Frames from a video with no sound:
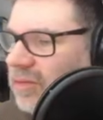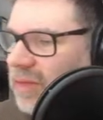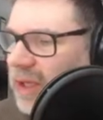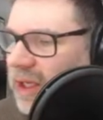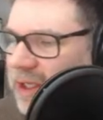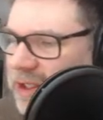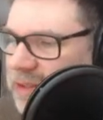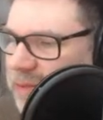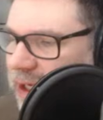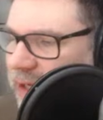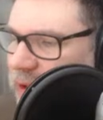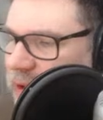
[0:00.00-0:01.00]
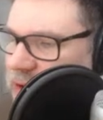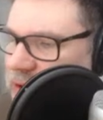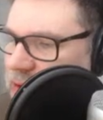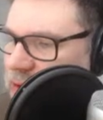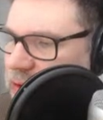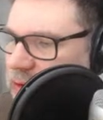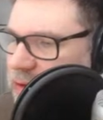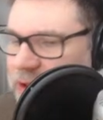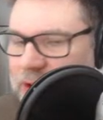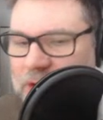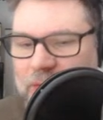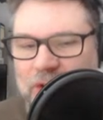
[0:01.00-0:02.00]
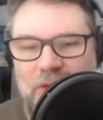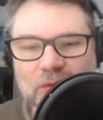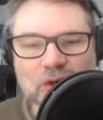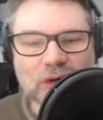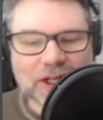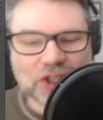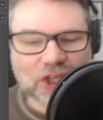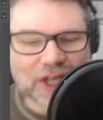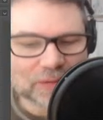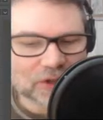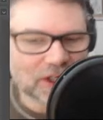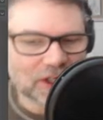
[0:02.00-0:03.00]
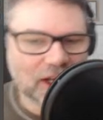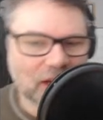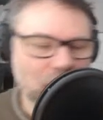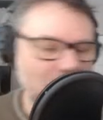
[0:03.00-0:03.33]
because my, I've been, there's been some crashing happen today. We